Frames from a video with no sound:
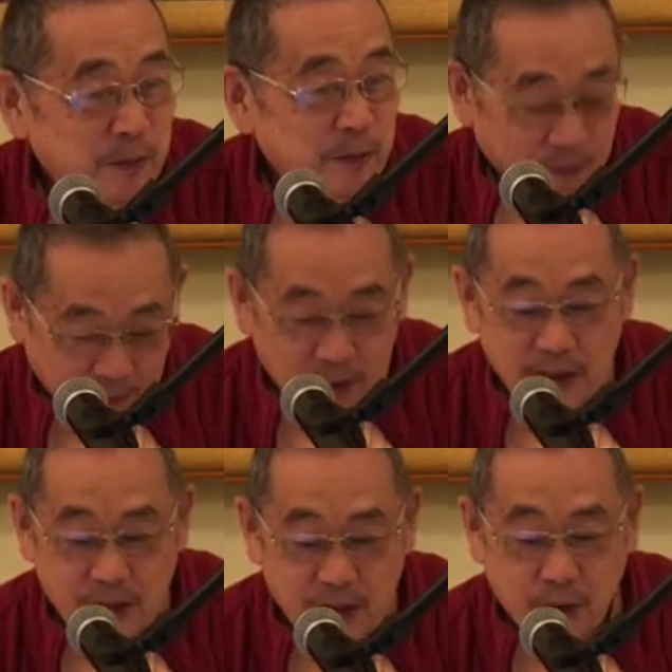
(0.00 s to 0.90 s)
So
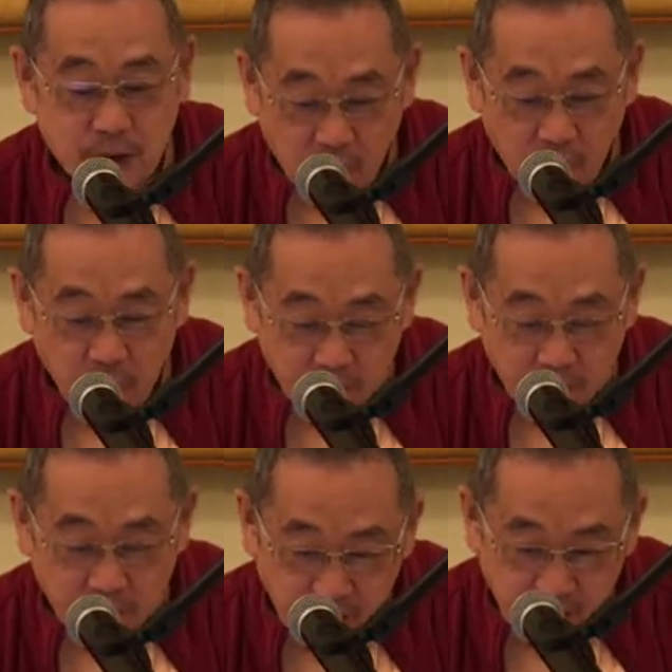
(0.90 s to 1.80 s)
along with the
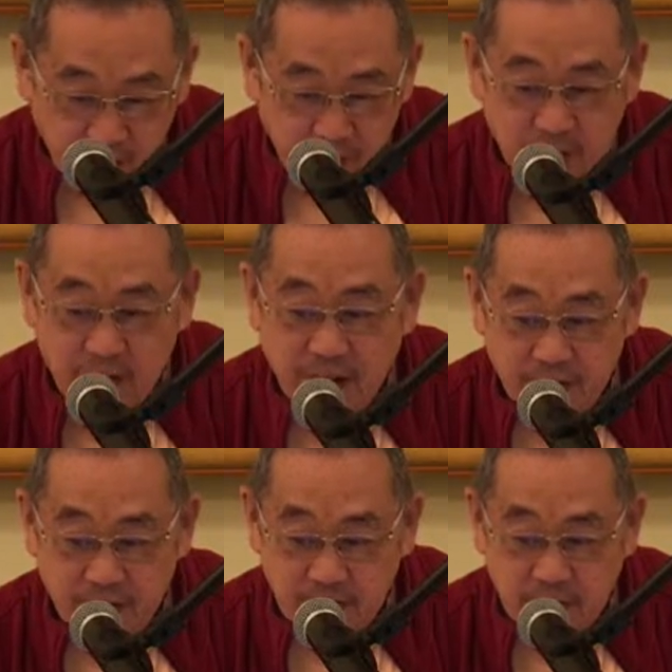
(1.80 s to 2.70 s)
faith and our initial